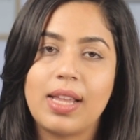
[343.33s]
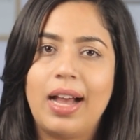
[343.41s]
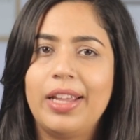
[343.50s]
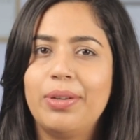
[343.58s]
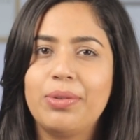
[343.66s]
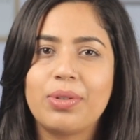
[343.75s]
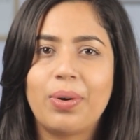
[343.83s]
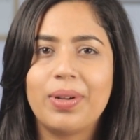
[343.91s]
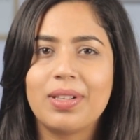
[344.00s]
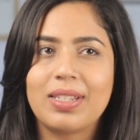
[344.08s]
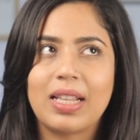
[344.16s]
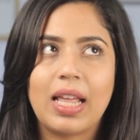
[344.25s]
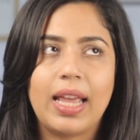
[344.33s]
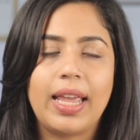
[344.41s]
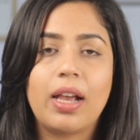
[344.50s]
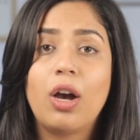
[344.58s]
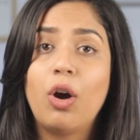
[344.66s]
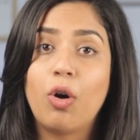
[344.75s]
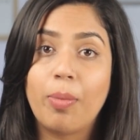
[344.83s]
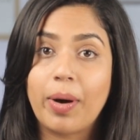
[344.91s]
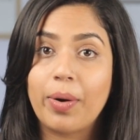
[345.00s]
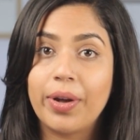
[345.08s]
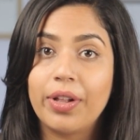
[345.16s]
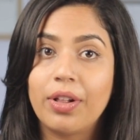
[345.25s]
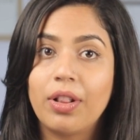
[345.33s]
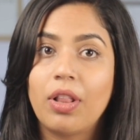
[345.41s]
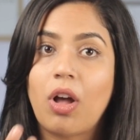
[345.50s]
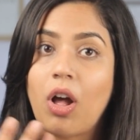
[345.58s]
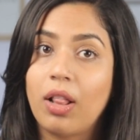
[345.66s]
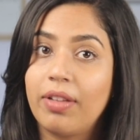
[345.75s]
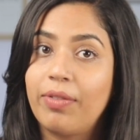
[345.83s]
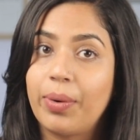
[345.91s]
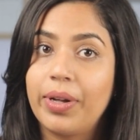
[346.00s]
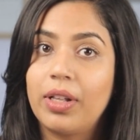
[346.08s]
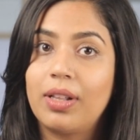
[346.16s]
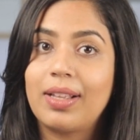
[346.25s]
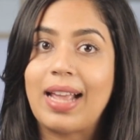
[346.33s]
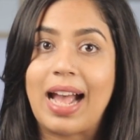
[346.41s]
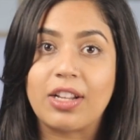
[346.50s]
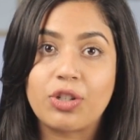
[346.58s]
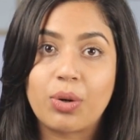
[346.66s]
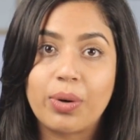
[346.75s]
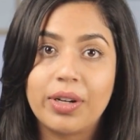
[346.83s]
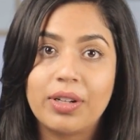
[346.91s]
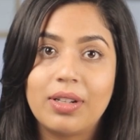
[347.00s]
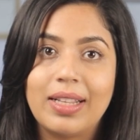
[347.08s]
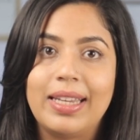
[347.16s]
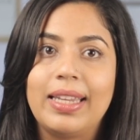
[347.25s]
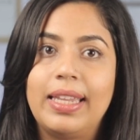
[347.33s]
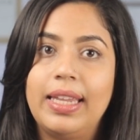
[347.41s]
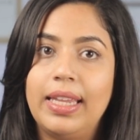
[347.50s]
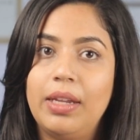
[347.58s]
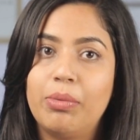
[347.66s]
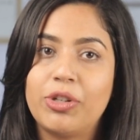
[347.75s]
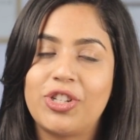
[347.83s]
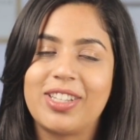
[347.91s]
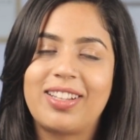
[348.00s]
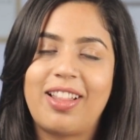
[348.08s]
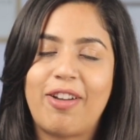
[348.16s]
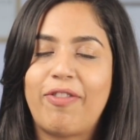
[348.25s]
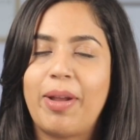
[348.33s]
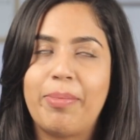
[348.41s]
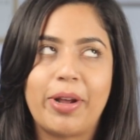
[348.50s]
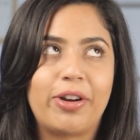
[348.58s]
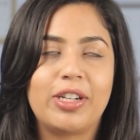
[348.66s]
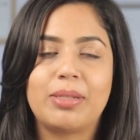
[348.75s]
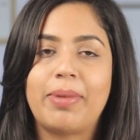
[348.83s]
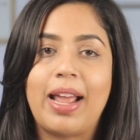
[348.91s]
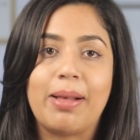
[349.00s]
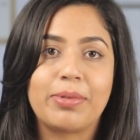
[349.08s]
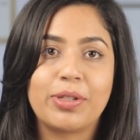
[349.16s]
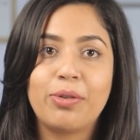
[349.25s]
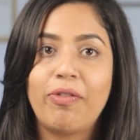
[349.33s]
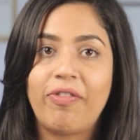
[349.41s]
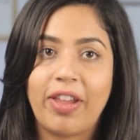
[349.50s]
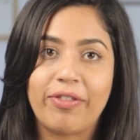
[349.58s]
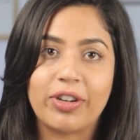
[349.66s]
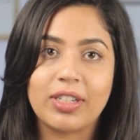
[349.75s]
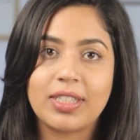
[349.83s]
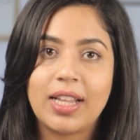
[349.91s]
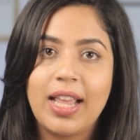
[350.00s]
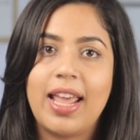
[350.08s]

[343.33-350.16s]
I use oils like jojoba oil, olive oil, castor oil, and ghee, which is clarified butter. It's my absolute favorite.